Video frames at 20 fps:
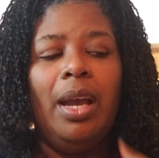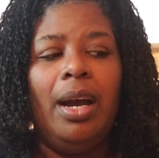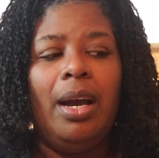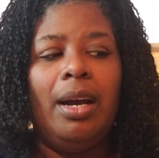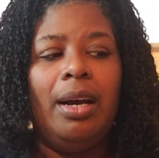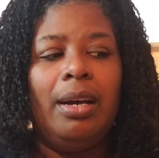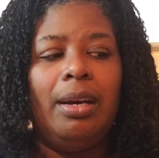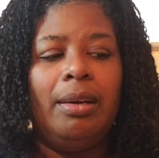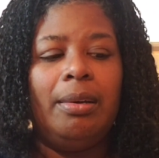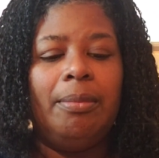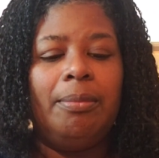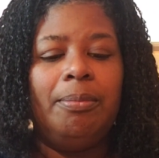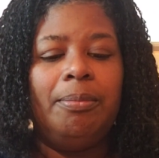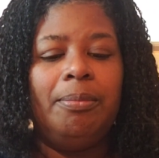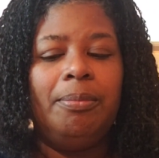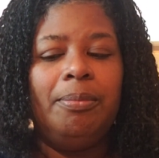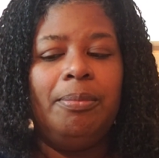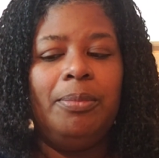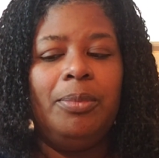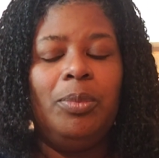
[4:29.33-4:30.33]

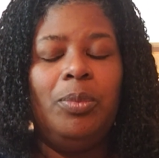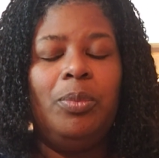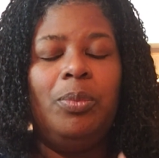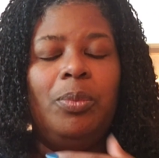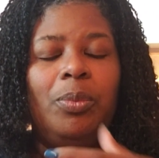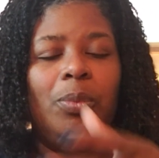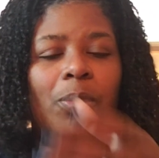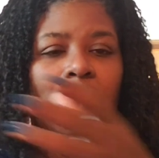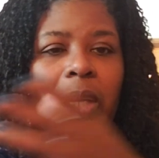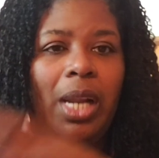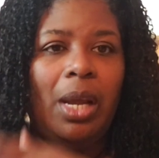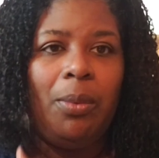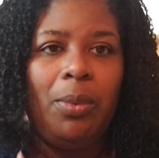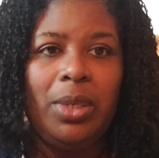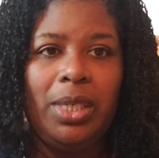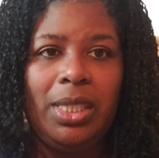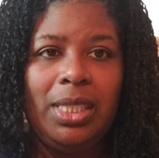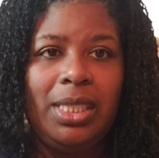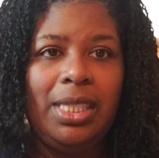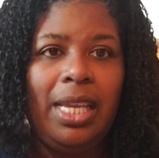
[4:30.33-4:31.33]
what I
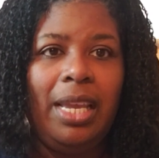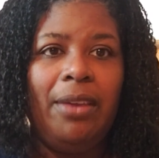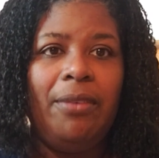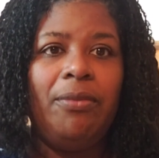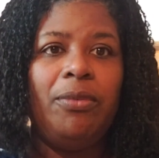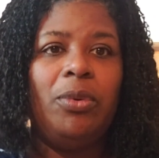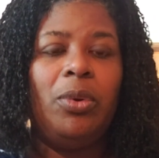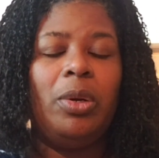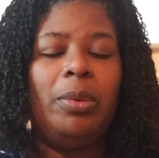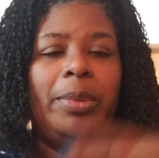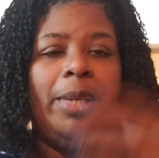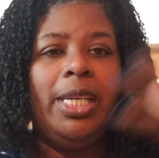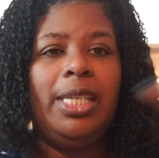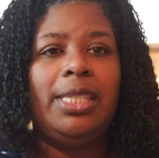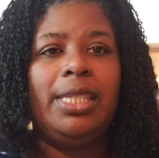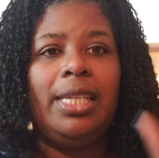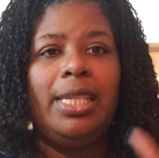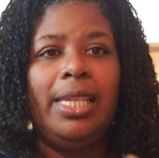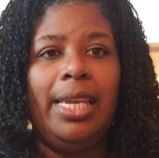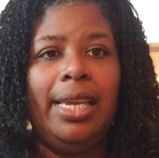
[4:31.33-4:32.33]
want to save for,
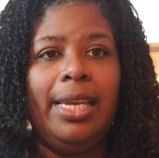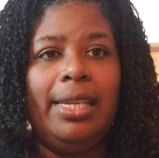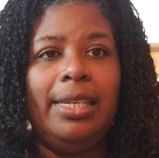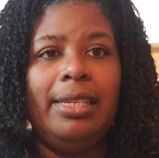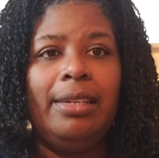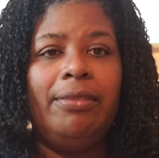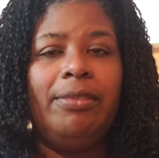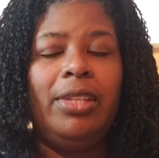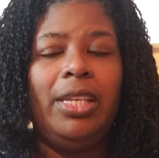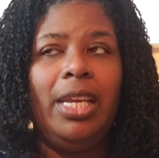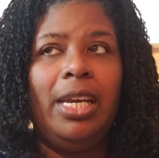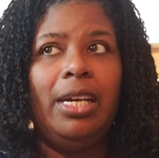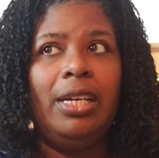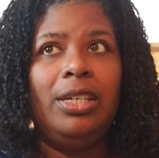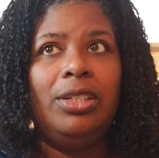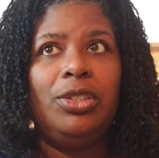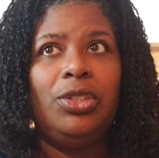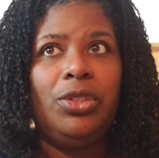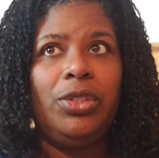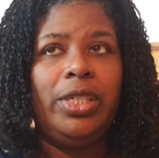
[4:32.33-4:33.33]
because at the end of the
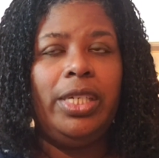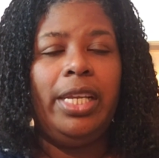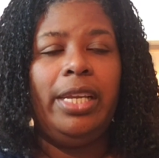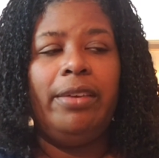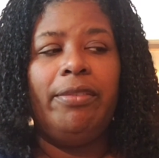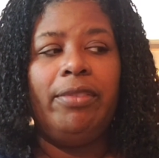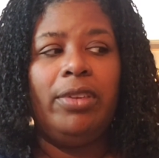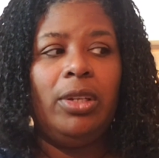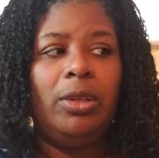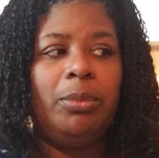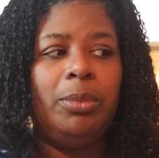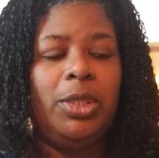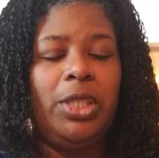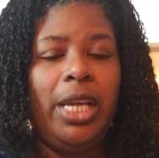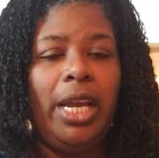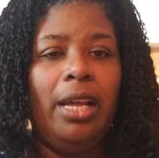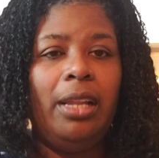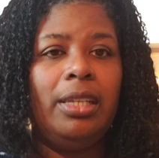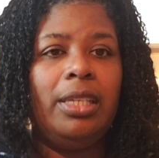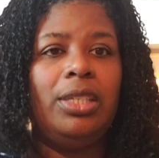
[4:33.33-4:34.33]
100 envelope
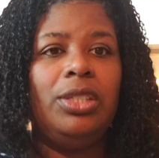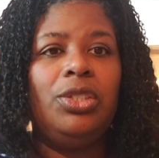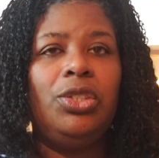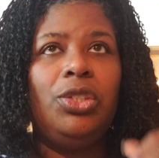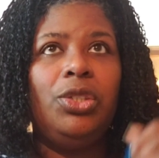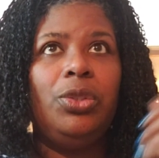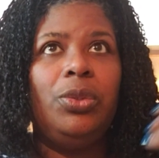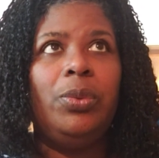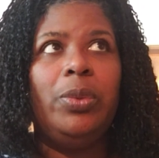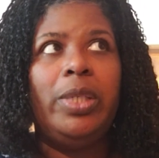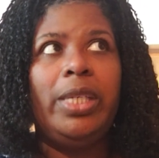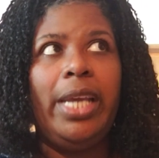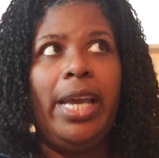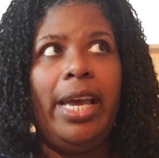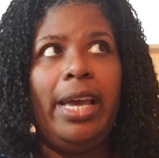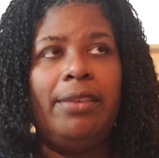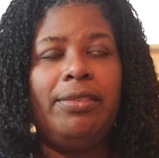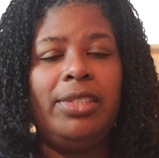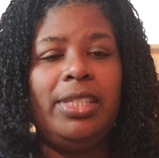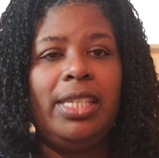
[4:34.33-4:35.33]
challenge, you would
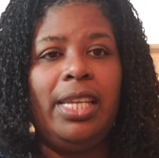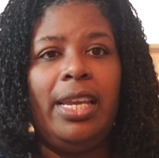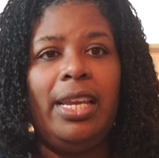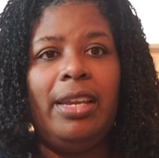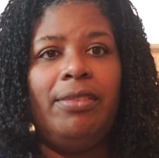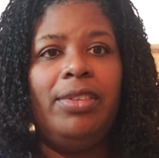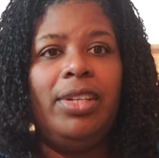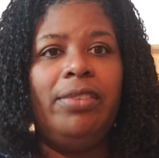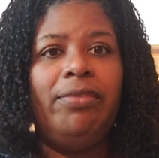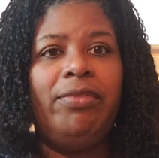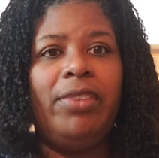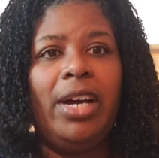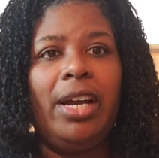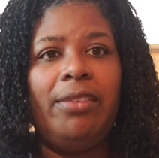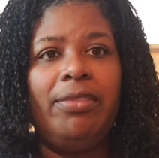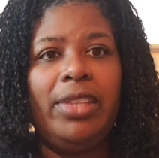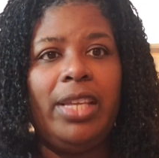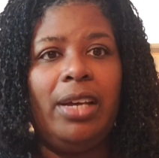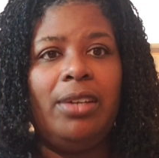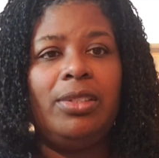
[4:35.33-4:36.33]
have saved
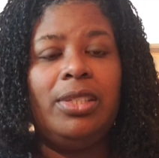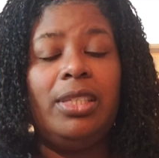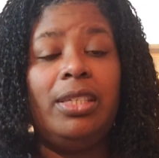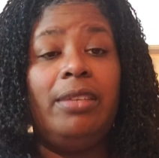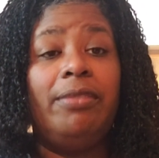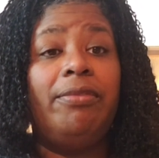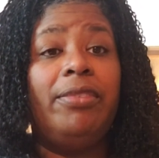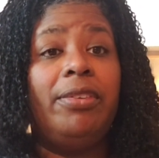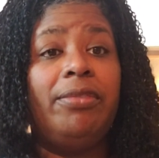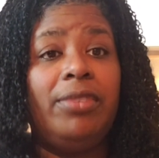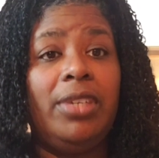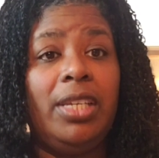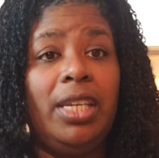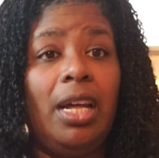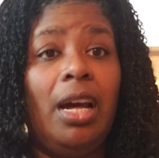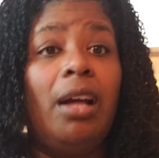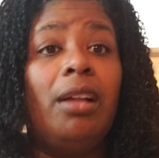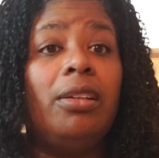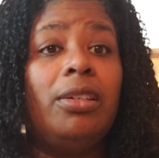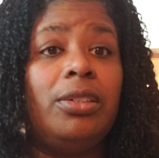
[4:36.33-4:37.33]

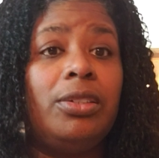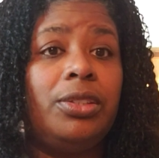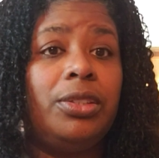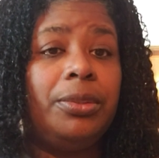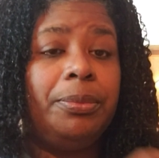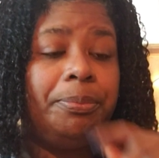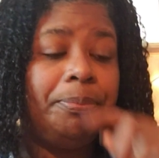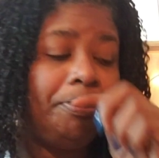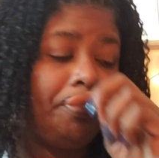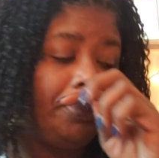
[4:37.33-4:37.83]
$5,050.